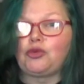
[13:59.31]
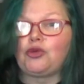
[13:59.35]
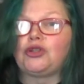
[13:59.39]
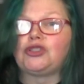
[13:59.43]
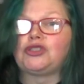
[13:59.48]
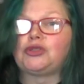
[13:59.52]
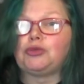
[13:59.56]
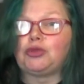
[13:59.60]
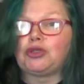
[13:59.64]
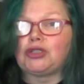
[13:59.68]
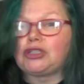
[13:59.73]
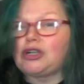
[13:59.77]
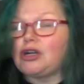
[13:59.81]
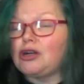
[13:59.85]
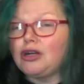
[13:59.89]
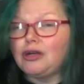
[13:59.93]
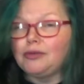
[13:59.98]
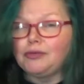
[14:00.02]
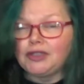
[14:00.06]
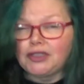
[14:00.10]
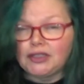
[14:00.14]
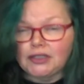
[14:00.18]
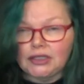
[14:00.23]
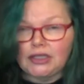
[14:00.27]
boards more
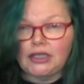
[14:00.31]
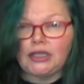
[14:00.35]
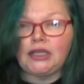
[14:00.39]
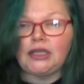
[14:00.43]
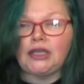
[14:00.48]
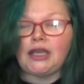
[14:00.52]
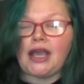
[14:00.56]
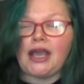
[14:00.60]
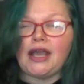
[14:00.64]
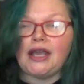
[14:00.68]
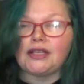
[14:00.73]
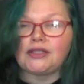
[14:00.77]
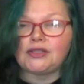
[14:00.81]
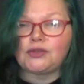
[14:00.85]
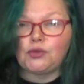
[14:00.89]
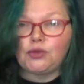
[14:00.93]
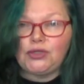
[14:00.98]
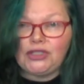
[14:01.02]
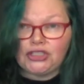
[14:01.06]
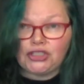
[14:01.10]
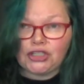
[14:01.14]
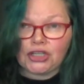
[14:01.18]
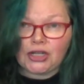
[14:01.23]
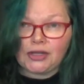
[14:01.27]
commonly as
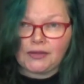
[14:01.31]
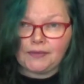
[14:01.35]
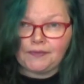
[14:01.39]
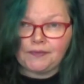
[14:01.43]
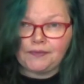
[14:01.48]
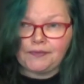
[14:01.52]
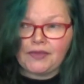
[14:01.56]
Ouija.